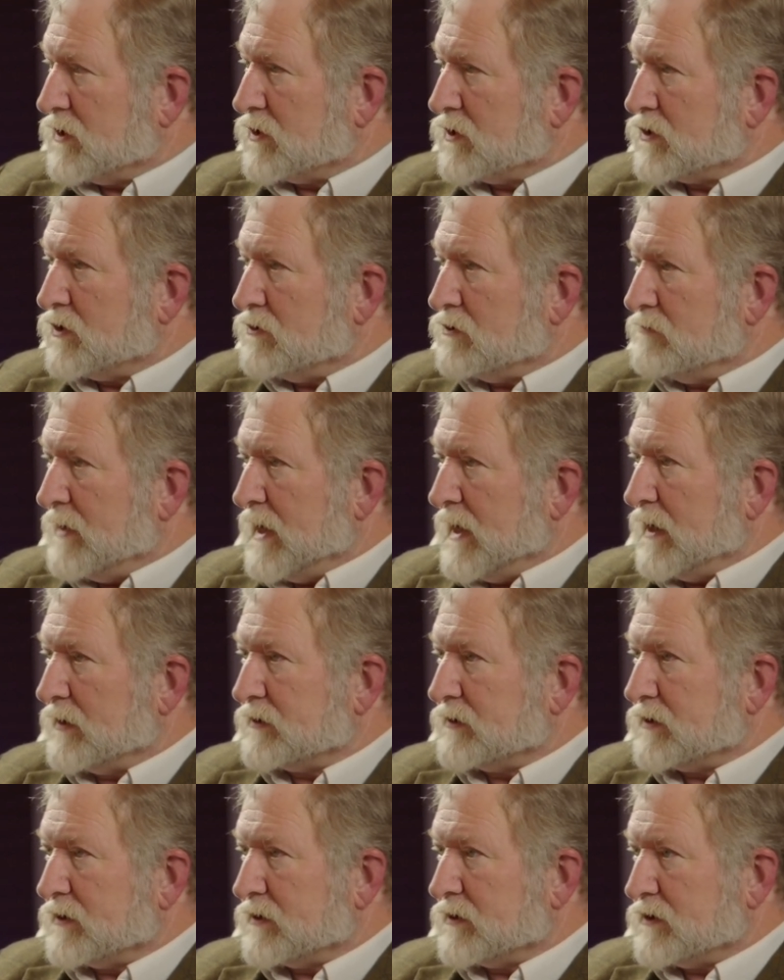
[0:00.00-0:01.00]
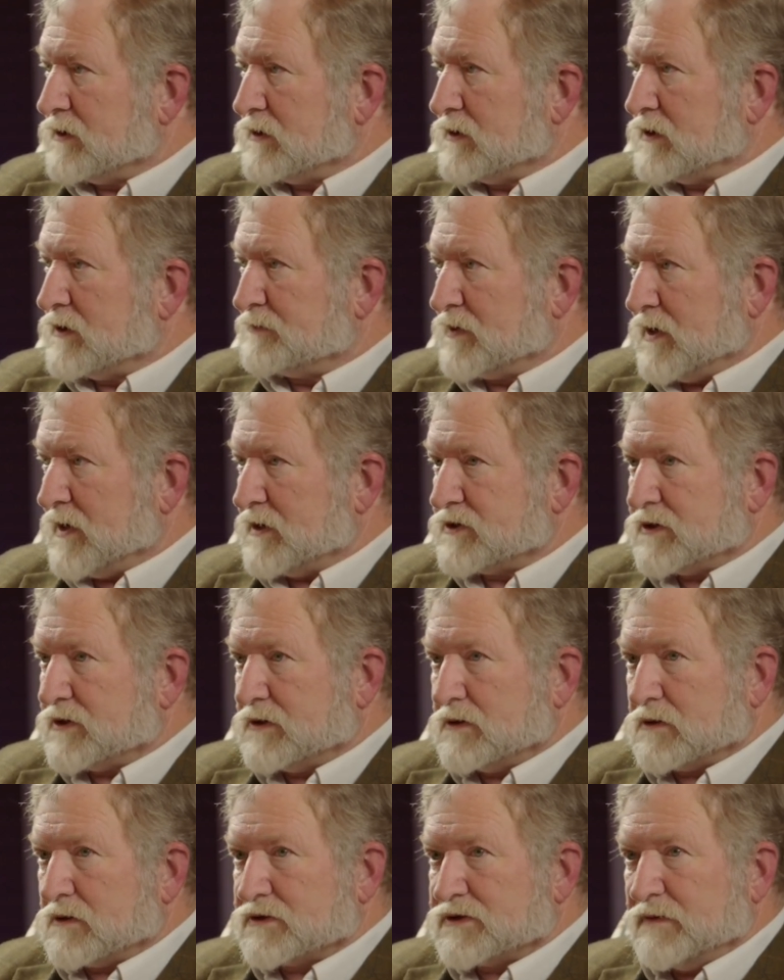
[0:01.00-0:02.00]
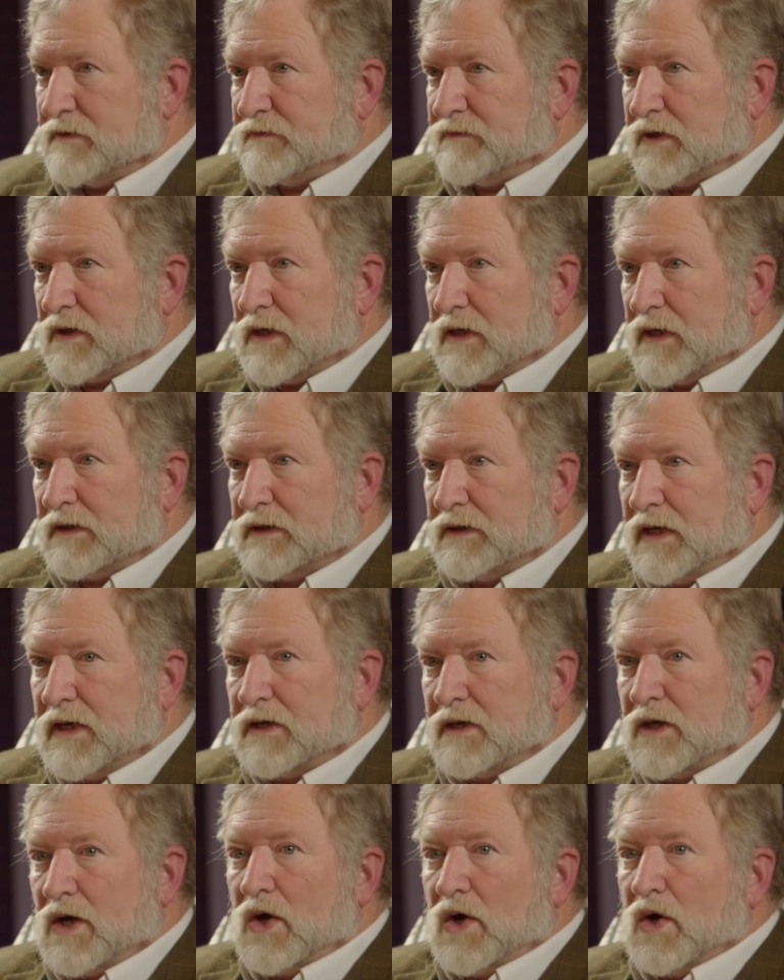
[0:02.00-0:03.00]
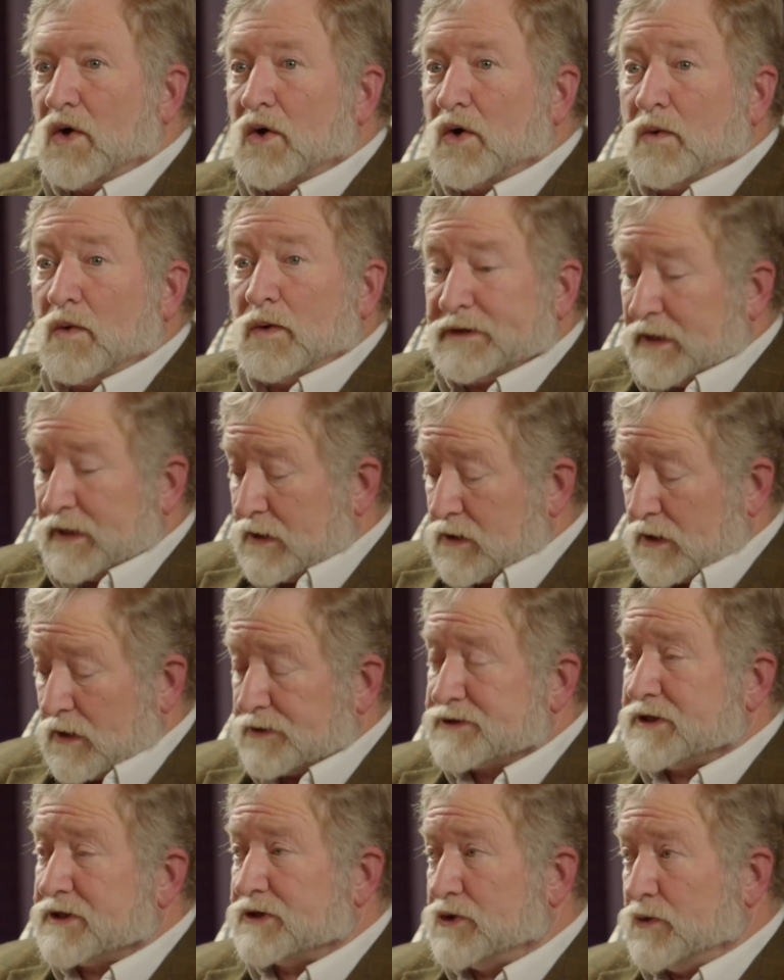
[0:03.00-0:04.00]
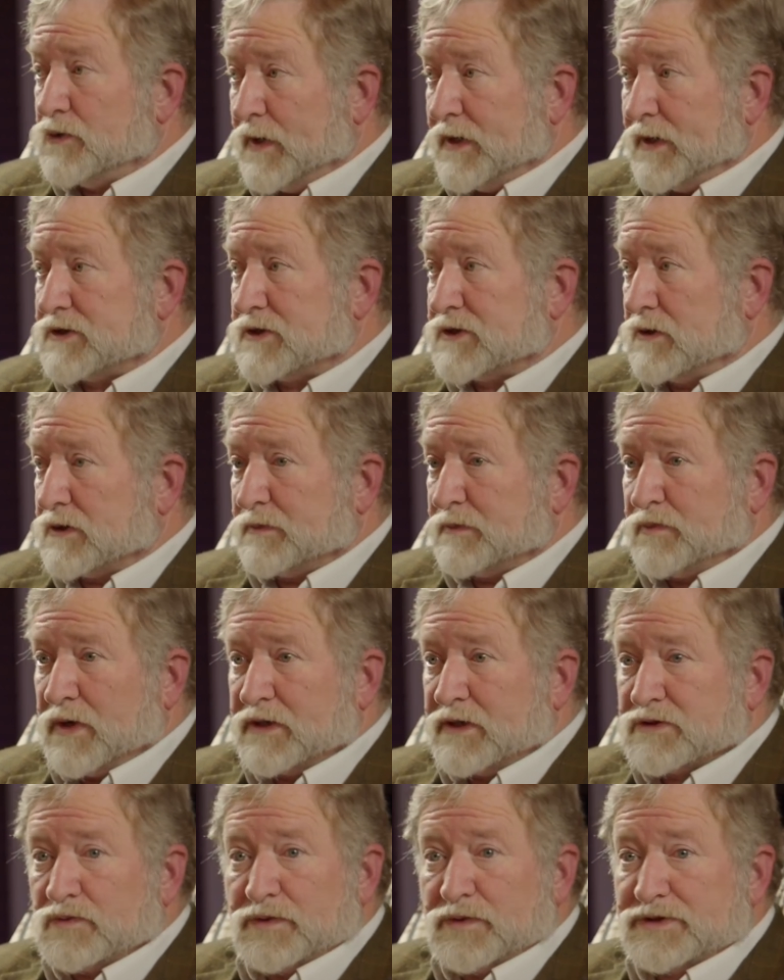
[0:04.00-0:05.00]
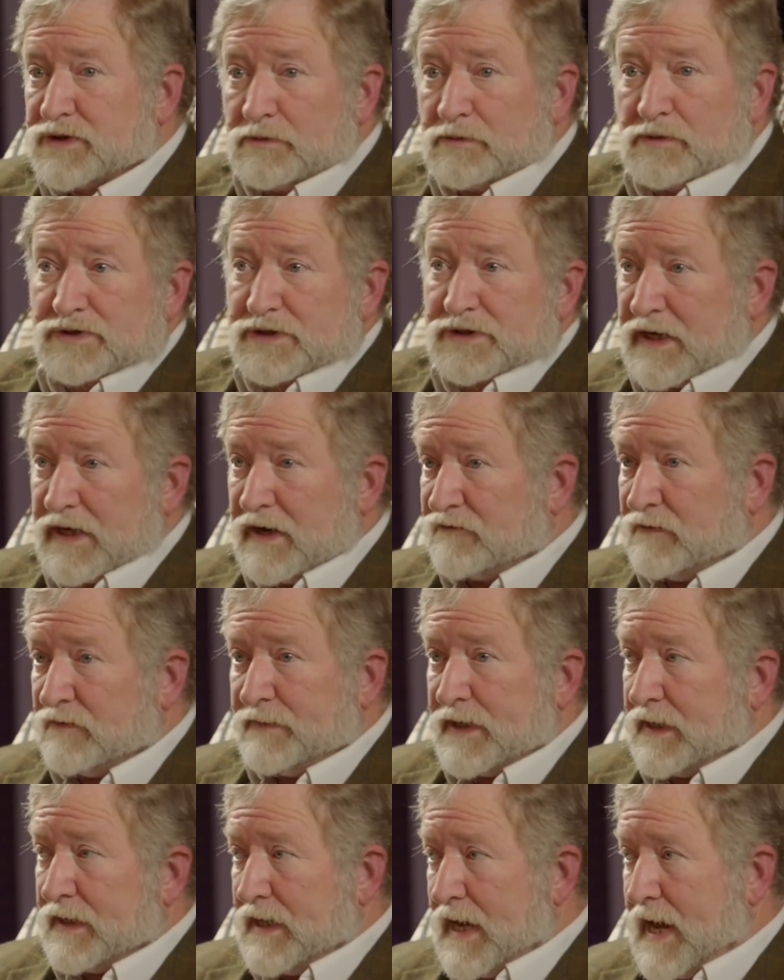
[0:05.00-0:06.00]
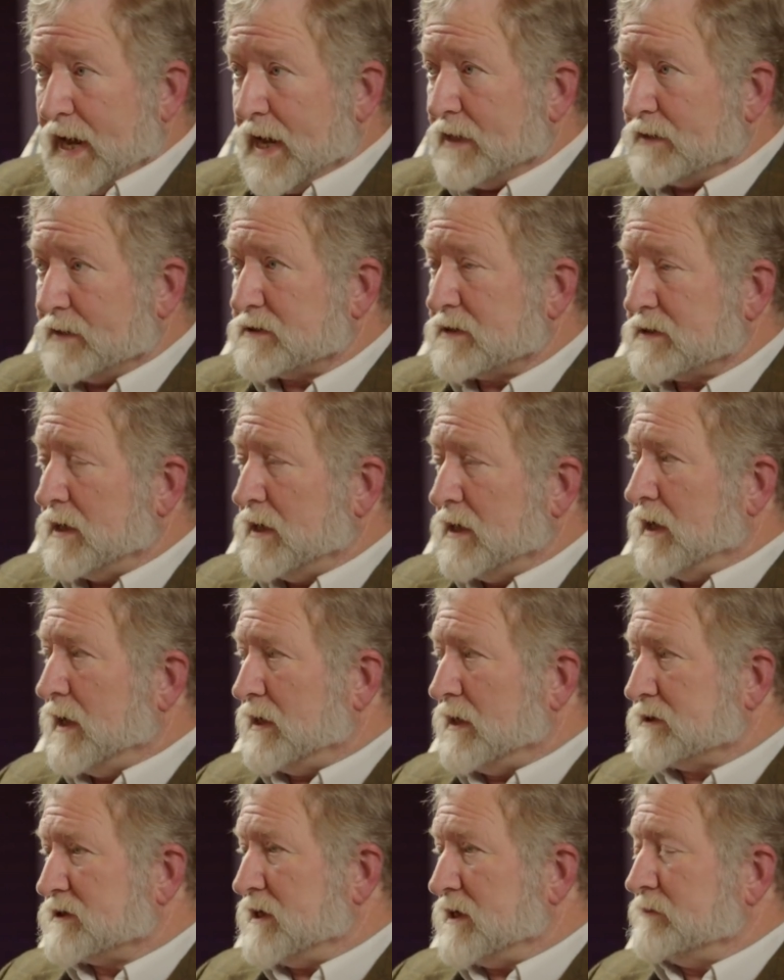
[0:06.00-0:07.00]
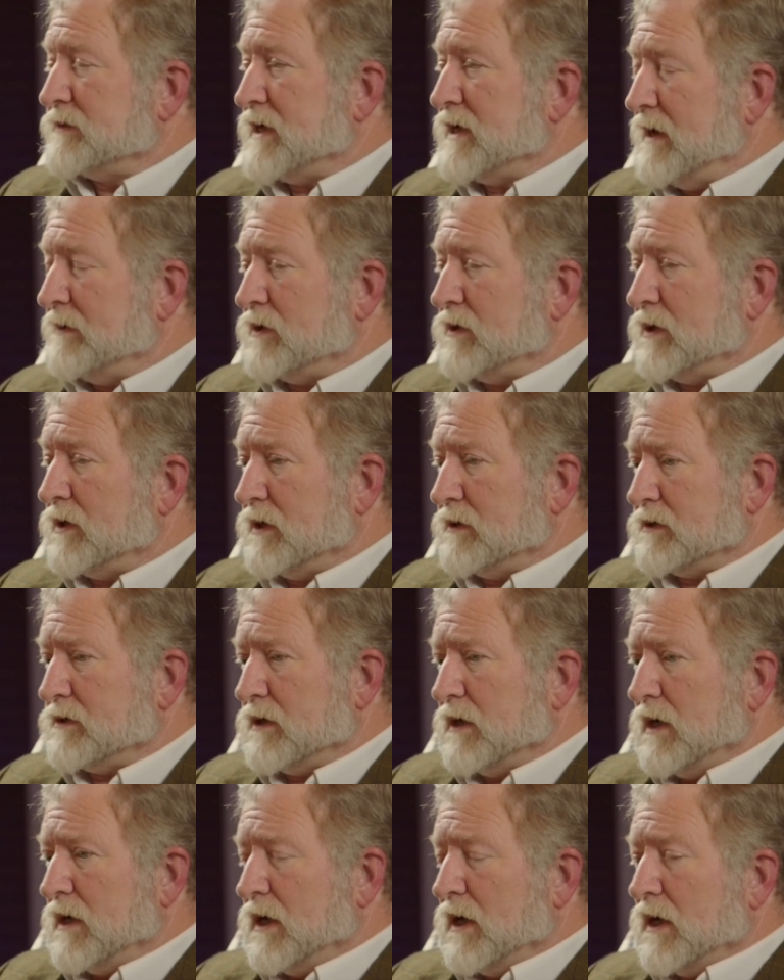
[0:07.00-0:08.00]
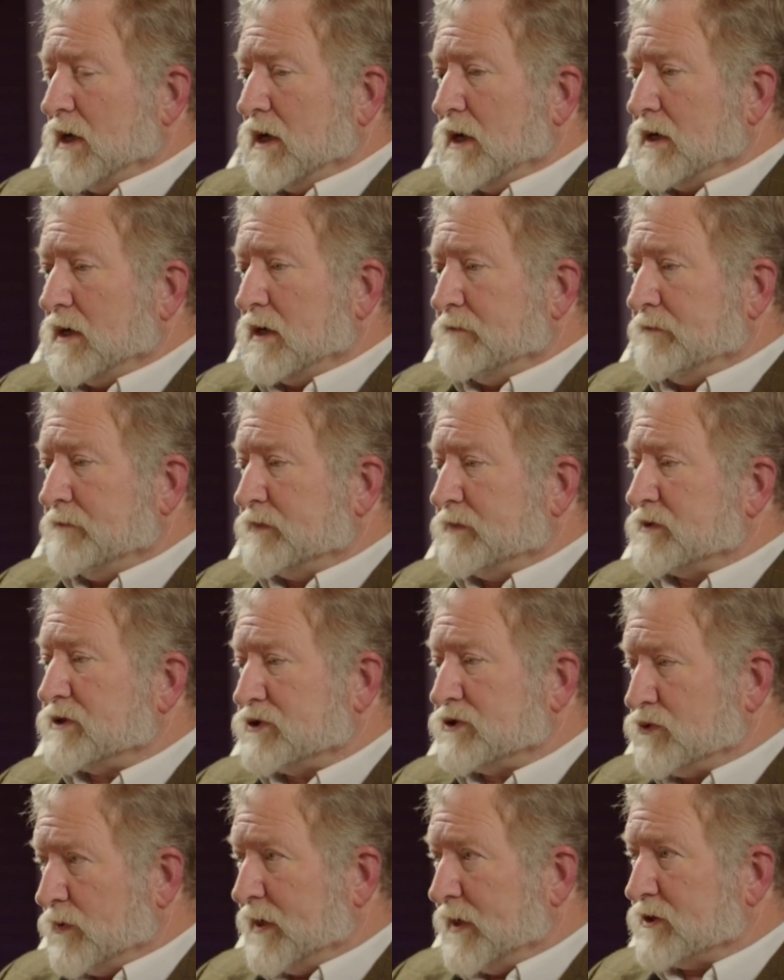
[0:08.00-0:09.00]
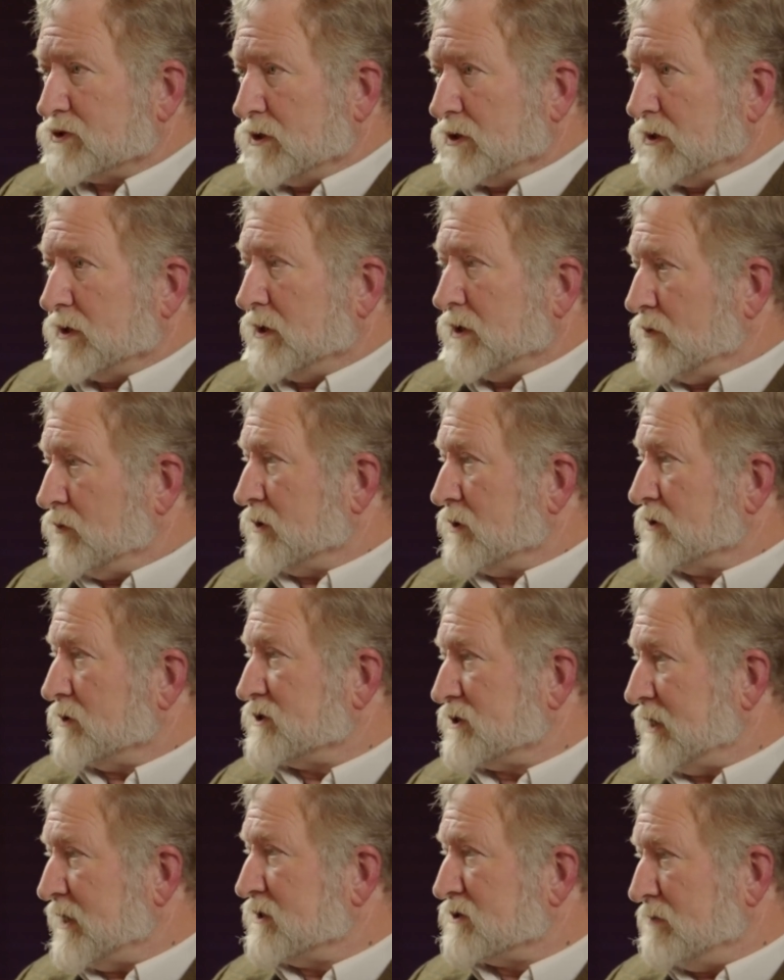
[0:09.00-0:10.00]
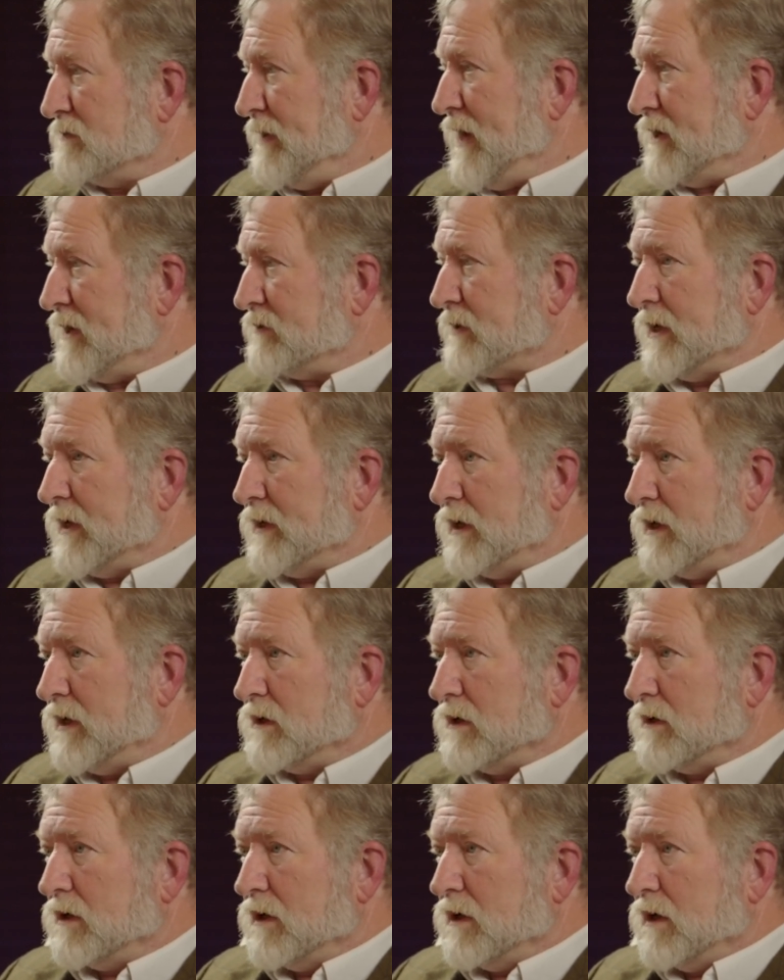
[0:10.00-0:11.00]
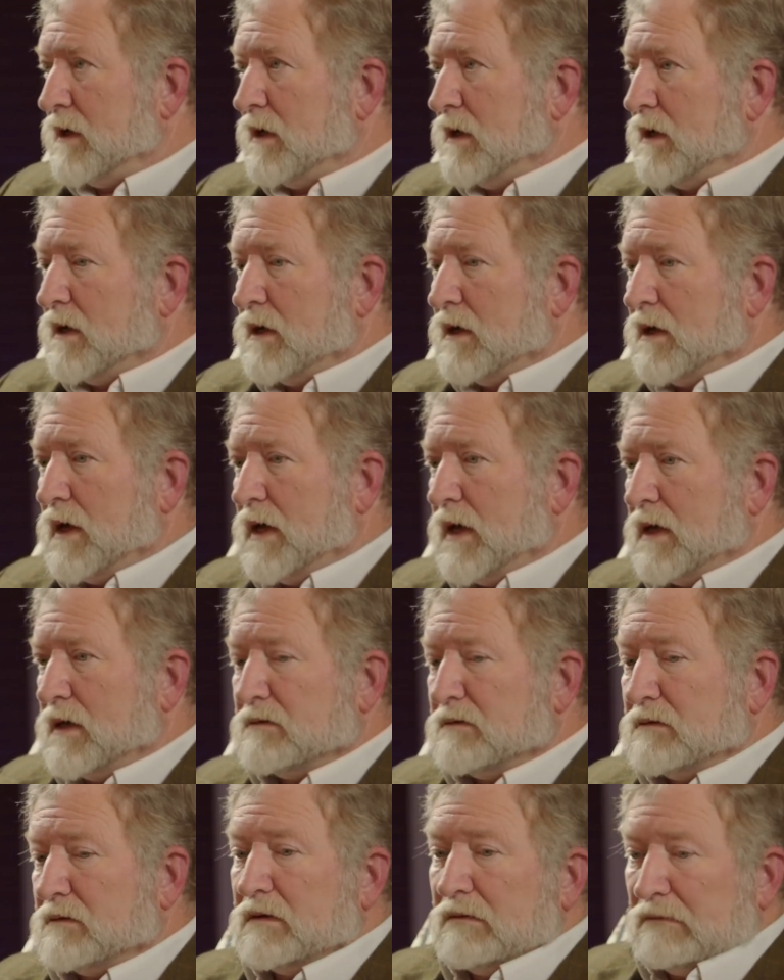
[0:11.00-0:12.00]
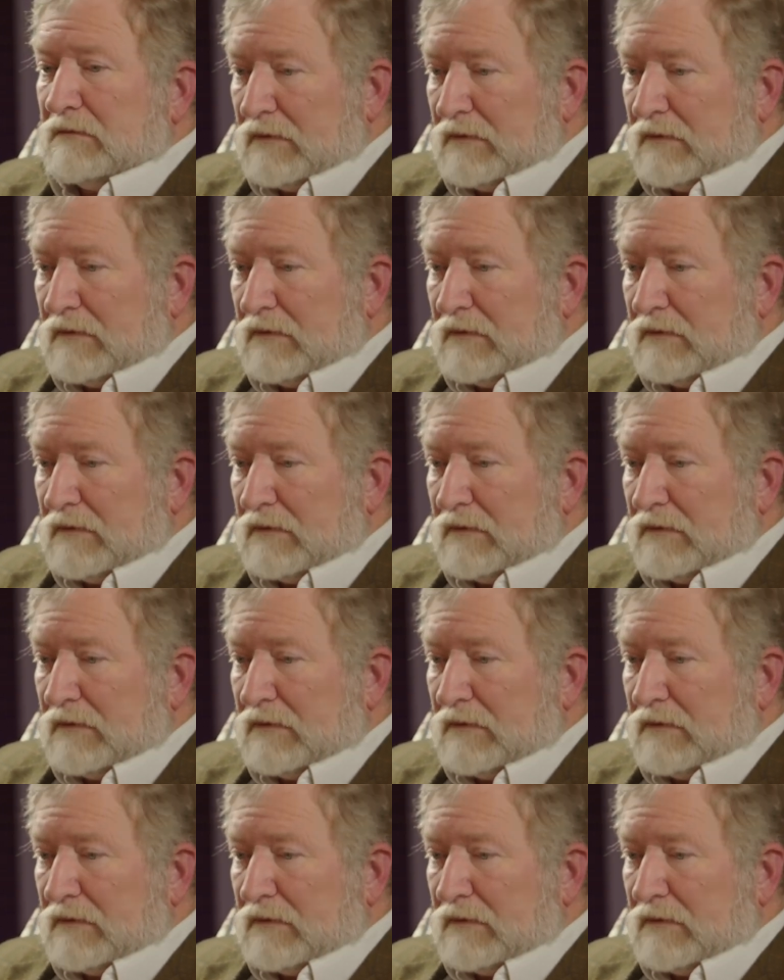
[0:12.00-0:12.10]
to mild depression or something like that, or what they call situational depression, which almost everybody has at some time or another. Situational, in other words, things are bad right now. And,